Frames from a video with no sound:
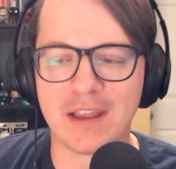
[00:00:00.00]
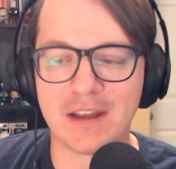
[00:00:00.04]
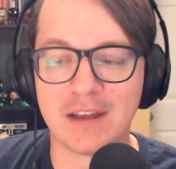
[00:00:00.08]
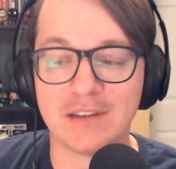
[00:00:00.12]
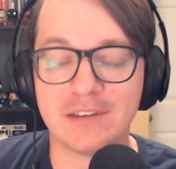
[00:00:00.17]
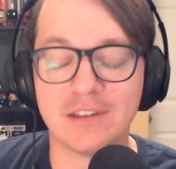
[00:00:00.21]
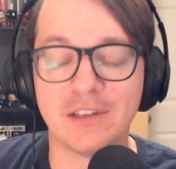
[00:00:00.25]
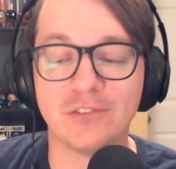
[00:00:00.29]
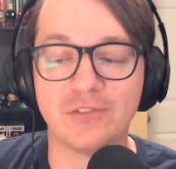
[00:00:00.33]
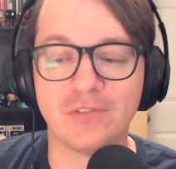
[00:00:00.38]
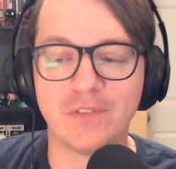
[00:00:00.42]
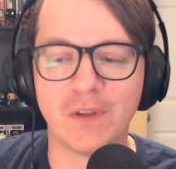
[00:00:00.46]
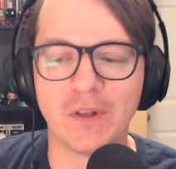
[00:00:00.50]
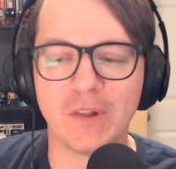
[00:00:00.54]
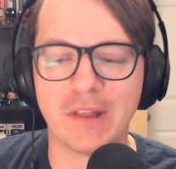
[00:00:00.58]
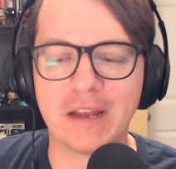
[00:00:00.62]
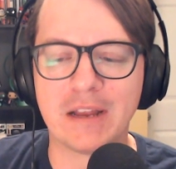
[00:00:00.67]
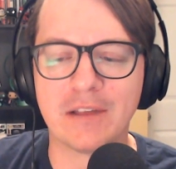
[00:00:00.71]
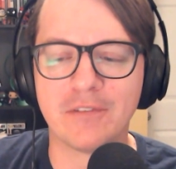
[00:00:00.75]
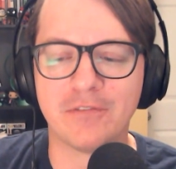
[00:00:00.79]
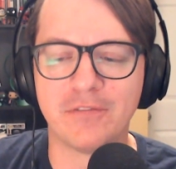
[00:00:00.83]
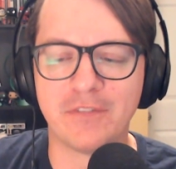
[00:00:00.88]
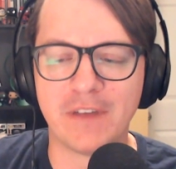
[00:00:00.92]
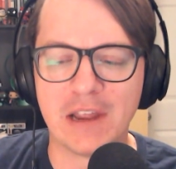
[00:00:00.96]
And it does feel like
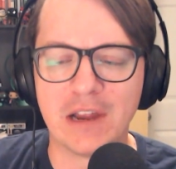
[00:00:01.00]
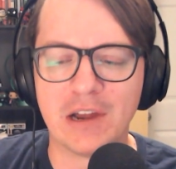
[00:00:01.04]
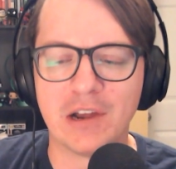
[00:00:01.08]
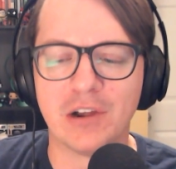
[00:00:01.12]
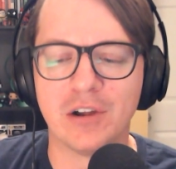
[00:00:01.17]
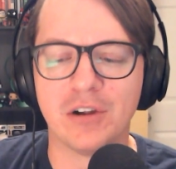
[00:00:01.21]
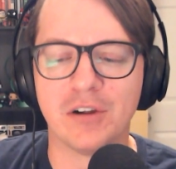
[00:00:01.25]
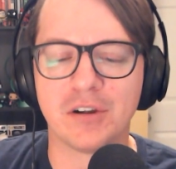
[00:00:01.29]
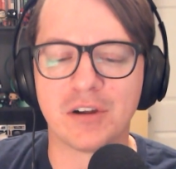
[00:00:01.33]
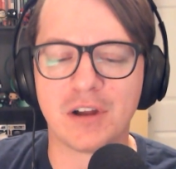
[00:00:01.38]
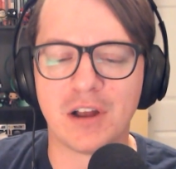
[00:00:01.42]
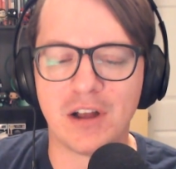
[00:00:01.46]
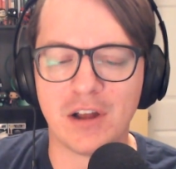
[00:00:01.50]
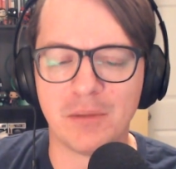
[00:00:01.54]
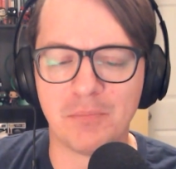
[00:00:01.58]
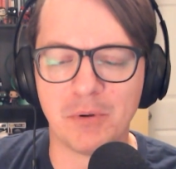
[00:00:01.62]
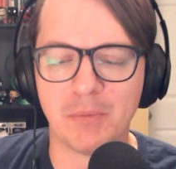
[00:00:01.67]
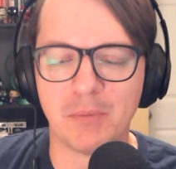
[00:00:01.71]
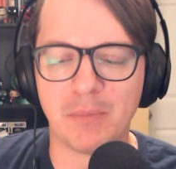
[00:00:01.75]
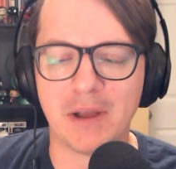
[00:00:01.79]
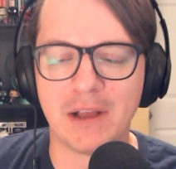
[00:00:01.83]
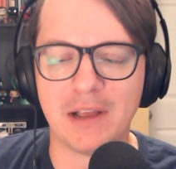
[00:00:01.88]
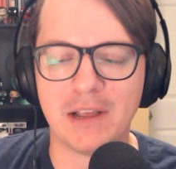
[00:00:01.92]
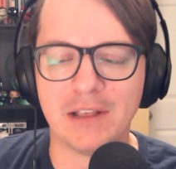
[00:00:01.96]
a fair
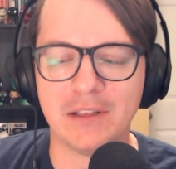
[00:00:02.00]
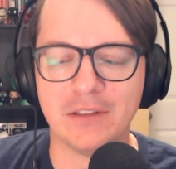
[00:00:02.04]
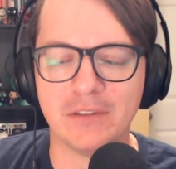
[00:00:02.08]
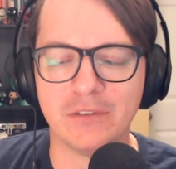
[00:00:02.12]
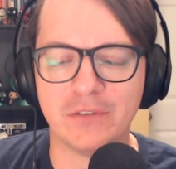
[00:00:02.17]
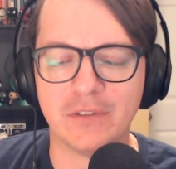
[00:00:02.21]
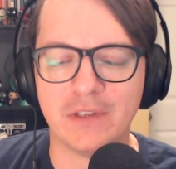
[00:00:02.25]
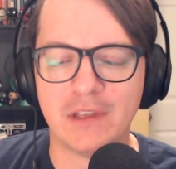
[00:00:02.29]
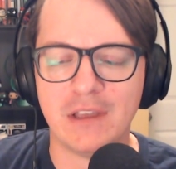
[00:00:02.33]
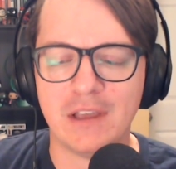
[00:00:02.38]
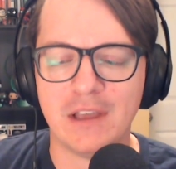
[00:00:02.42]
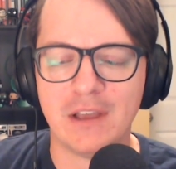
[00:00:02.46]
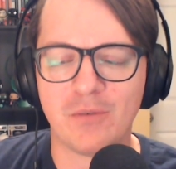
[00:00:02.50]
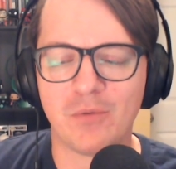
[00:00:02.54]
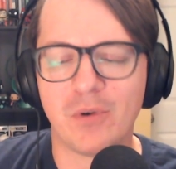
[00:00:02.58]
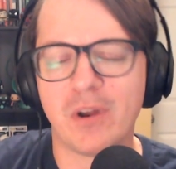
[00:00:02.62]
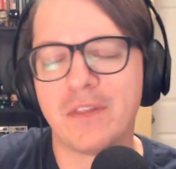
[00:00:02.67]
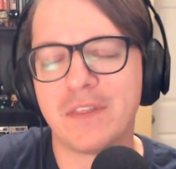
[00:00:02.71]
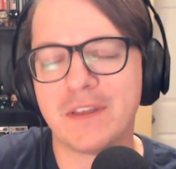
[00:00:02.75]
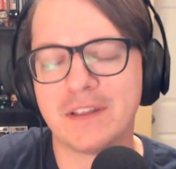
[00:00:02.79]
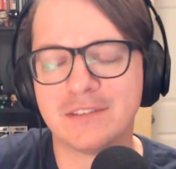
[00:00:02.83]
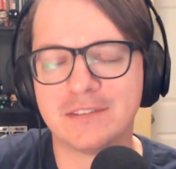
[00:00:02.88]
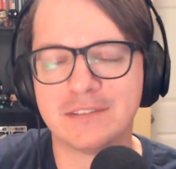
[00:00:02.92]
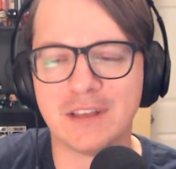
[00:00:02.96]
compromise, where I
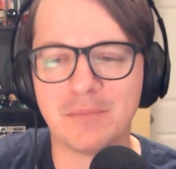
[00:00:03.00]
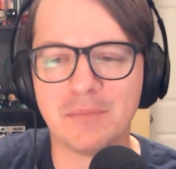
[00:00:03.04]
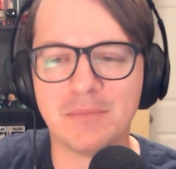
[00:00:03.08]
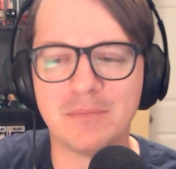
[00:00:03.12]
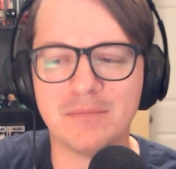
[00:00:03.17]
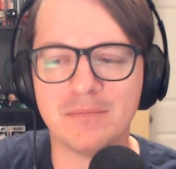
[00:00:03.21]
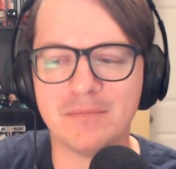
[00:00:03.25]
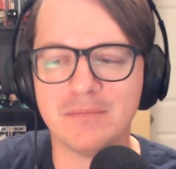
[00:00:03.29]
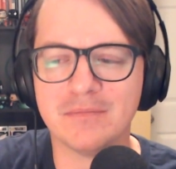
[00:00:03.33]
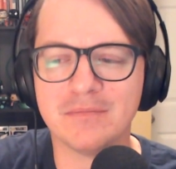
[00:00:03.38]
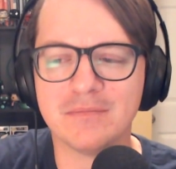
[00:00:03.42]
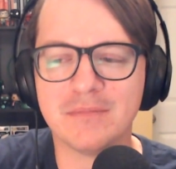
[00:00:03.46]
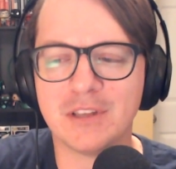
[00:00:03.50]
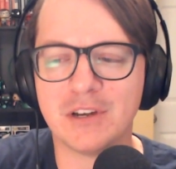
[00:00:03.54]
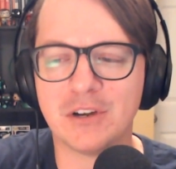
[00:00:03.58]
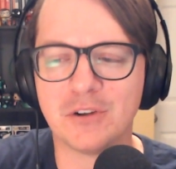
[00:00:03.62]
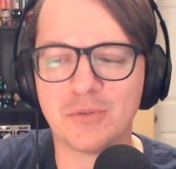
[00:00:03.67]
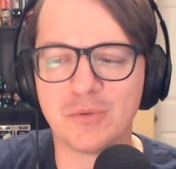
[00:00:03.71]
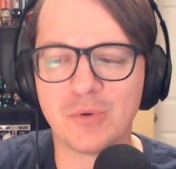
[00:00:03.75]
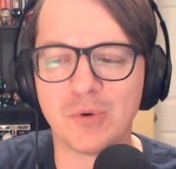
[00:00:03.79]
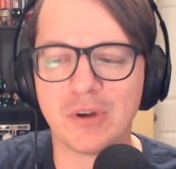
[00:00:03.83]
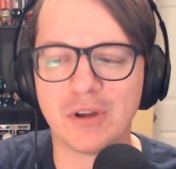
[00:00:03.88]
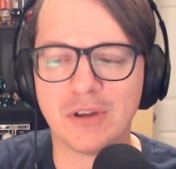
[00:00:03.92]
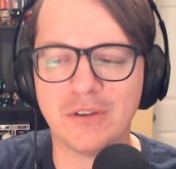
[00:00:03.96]
think some
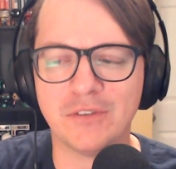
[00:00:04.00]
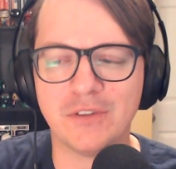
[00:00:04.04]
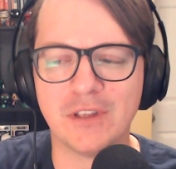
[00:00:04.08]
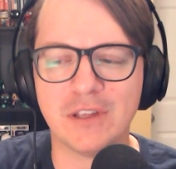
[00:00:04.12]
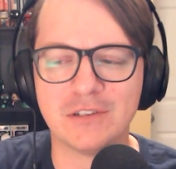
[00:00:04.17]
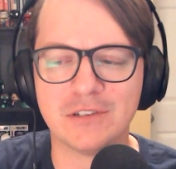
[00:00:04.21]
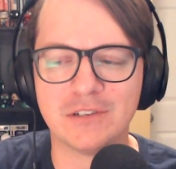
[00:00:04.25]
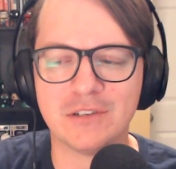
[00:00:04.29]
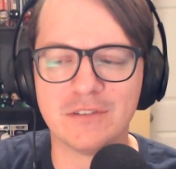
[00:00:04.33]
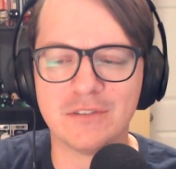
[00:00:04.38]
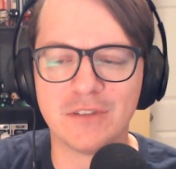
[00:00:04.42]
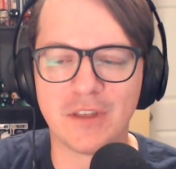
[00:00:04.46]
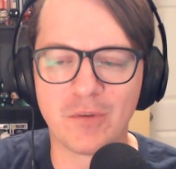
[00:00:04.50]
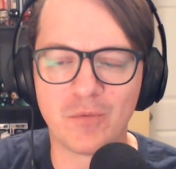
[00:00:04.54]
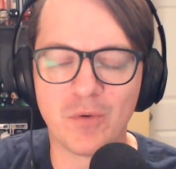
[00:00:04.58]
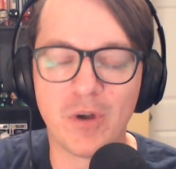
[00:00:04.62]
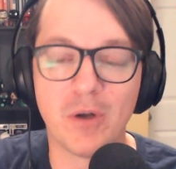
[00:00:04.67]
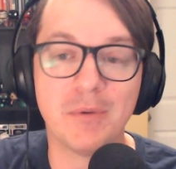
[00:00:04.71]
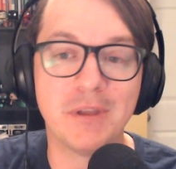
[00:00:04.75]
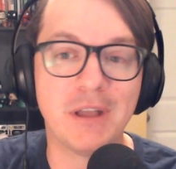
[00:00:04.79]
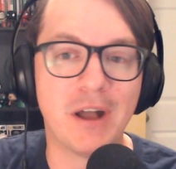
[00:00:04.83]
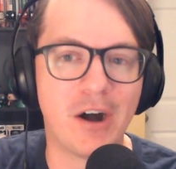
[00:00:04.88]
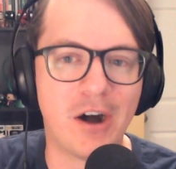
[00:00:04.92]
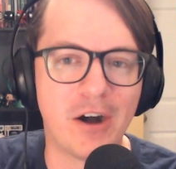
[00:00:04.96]
organizations like, well,
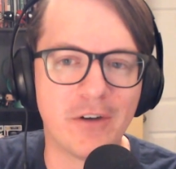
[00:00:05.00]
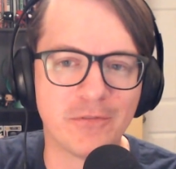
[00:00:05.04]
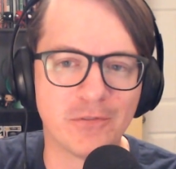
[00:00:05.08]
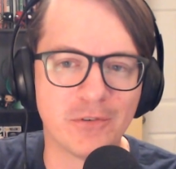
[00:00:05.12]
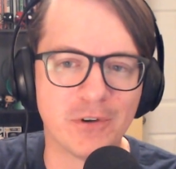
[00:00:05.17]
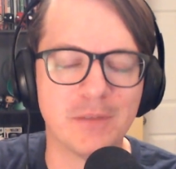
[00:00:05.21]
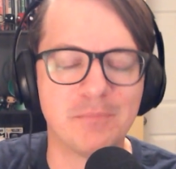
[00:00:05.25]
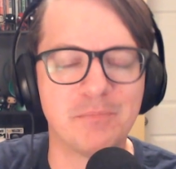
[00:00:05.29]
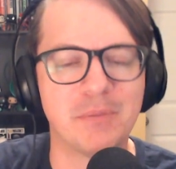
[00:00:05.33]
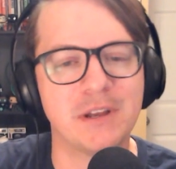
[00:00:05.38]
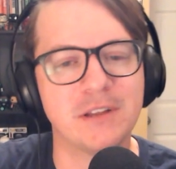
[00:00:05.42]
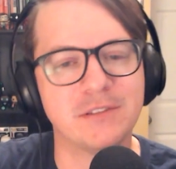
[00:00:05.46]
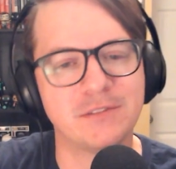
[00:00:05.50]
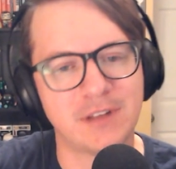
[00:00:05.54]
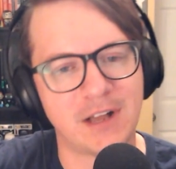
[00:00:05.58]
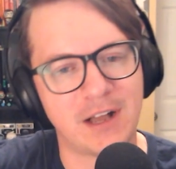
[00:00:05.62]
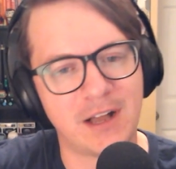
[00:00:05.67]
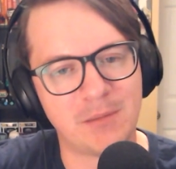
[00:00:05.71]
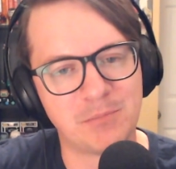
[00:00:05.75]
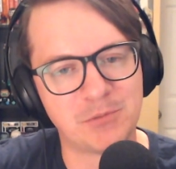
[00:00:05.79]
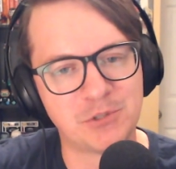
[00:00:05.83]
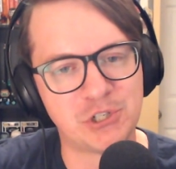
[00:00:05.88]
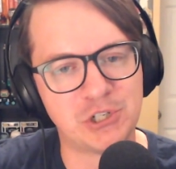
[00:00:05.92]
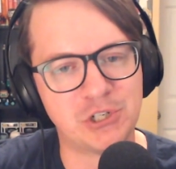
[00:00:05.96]
we offer it but it's
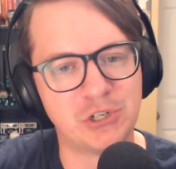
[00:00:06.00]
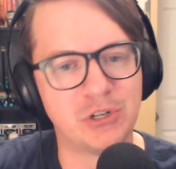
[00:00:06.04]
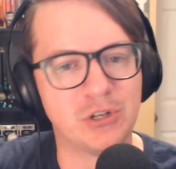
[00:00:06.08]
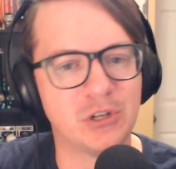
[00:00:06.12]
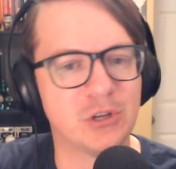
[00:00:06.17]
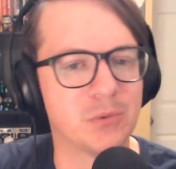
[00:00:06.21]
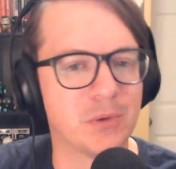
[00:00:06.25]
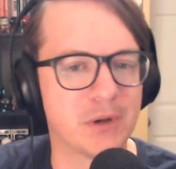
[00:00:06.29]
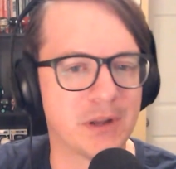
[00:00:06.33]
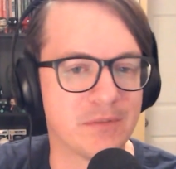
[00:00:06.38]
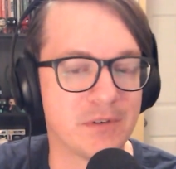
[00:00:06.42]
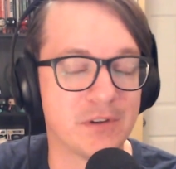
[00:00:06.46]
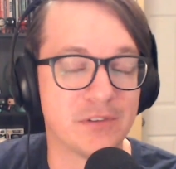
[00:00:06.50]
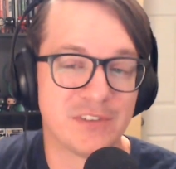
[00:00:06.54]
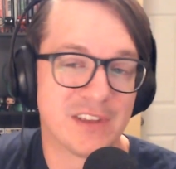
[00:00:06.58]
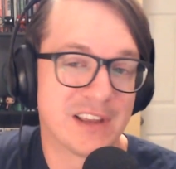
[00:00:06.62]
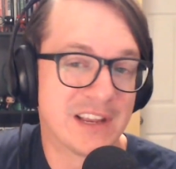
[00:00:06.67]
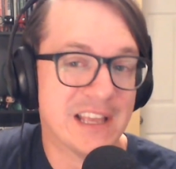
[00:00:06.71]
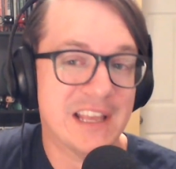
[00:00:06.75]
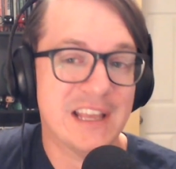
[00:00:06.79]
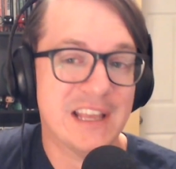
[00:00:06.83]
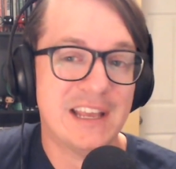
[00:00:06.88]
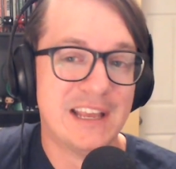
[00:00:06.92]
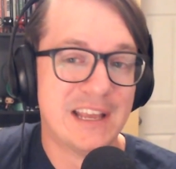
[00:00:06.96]
optional or whatever. It's
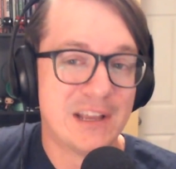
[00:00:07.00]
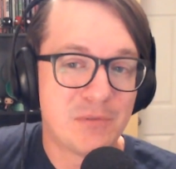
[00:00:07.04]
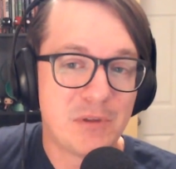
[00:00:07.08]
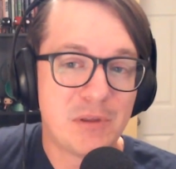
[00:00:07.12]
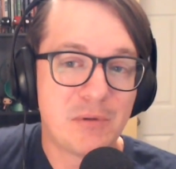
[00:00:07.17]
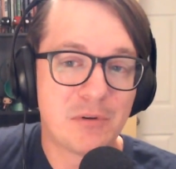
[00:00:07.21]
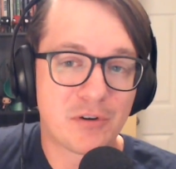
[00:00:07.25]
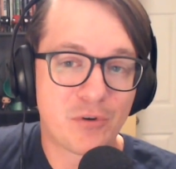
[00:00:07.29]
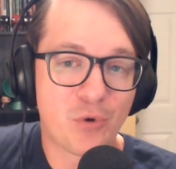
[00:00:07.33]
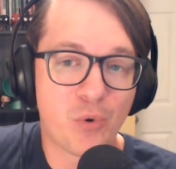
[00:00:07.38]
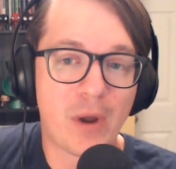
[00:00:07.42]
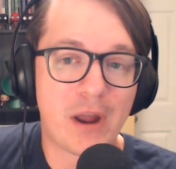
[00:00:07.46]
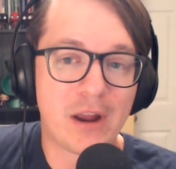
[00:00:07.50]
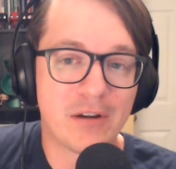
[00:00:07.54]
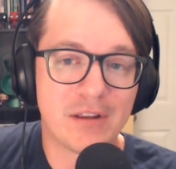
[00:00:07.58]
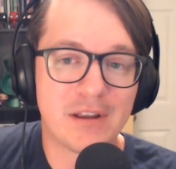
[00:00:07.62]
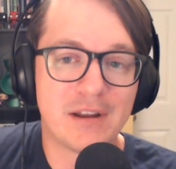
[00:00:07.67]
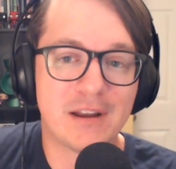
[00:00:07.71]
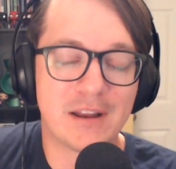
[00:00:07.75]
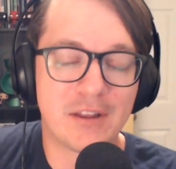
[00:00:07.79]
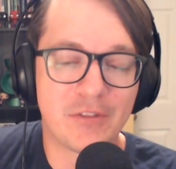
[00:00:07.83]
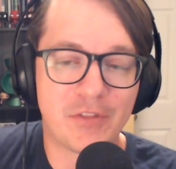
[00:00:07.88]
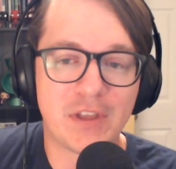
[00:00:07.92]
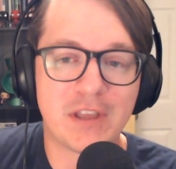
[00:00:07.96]
like we require
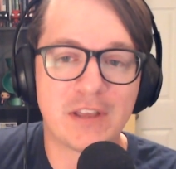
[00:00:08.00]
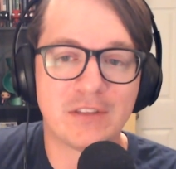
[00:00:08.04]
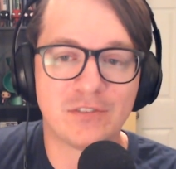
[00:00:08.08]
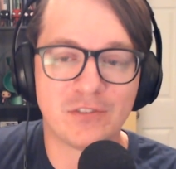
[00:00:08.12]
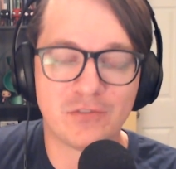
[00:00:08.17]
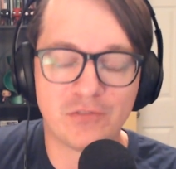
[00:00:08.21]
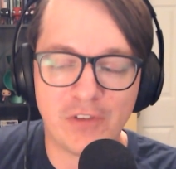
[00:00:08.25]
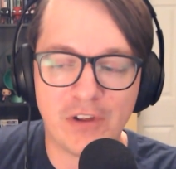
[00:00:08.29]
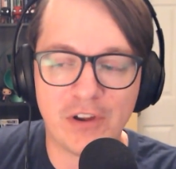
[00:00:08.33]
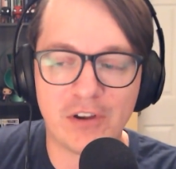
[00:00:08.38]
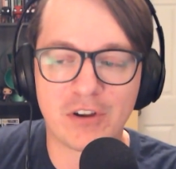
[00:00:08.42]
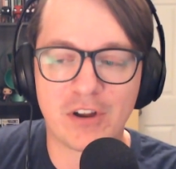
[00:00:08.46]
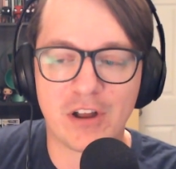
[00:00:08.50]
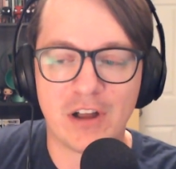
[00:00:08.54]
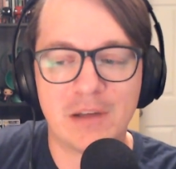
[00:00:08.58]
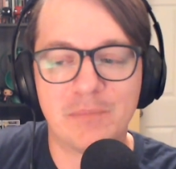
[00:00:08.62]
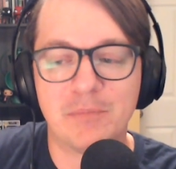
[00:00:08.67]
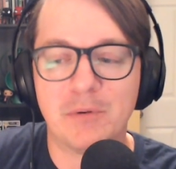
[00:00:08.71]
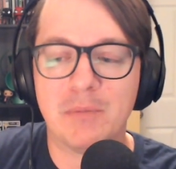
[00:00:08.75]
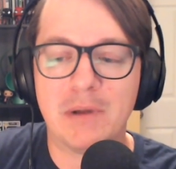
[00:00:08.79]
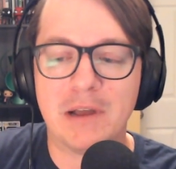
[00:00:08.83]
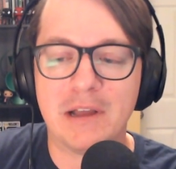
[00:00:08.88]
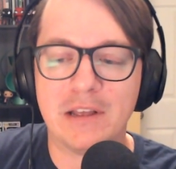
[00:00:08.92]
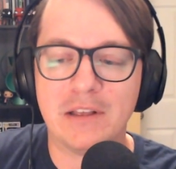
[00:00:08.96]
it, and I think it's a fair
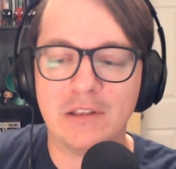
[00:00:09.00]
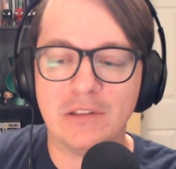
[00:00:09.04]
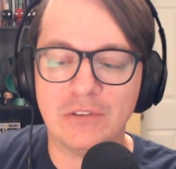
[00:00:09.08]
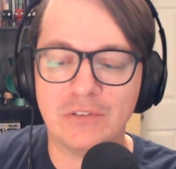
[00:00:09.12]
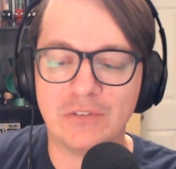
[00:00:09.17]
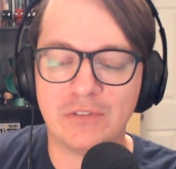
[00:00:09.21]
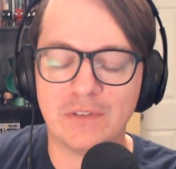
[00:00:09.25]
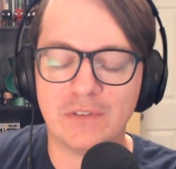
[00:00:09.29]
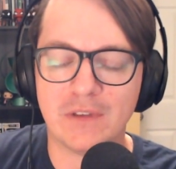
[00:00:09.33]
compromise.